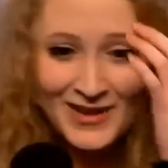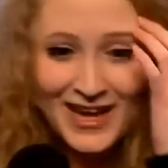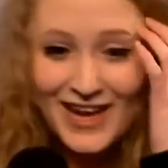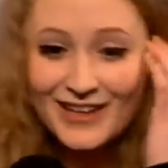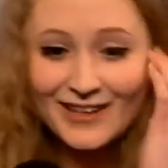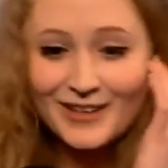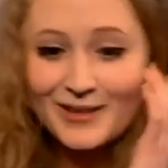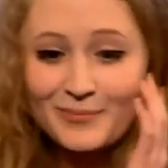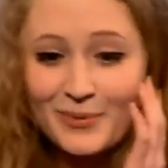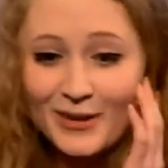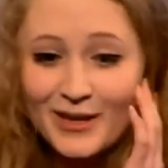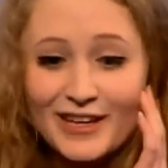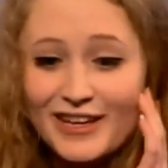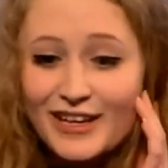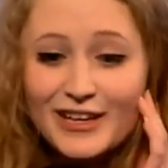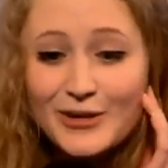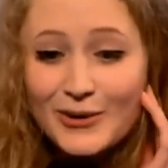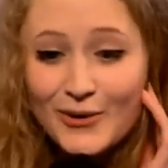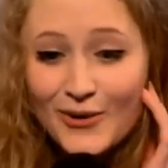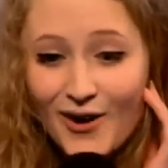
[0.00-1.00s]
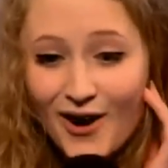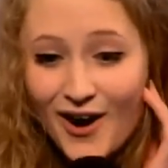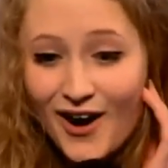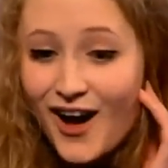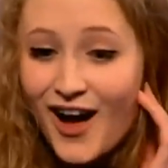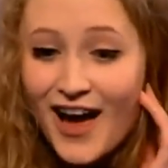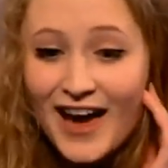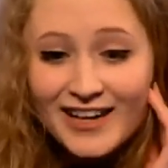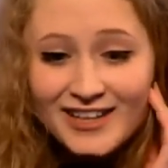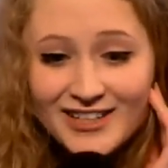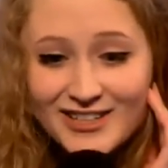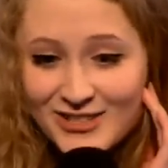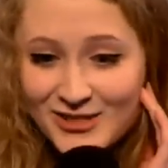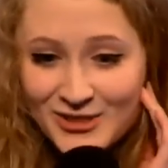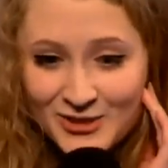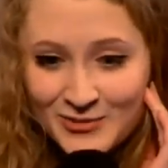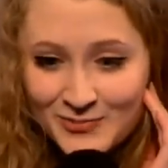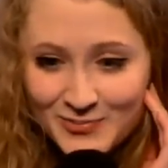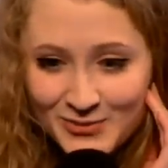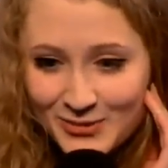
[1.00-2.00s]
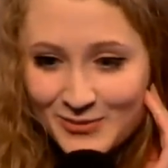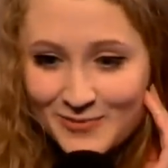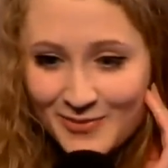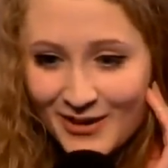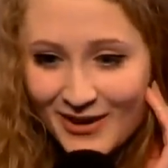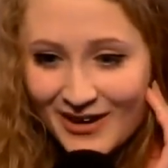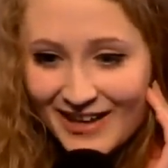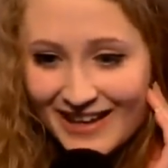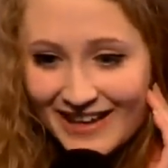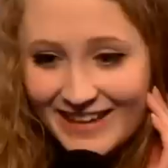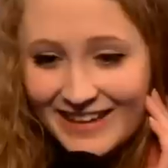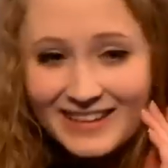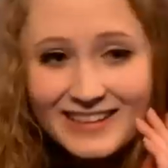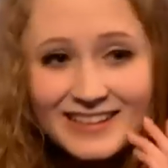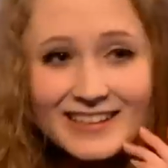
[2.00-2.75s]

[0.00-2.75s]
may be quite simple, but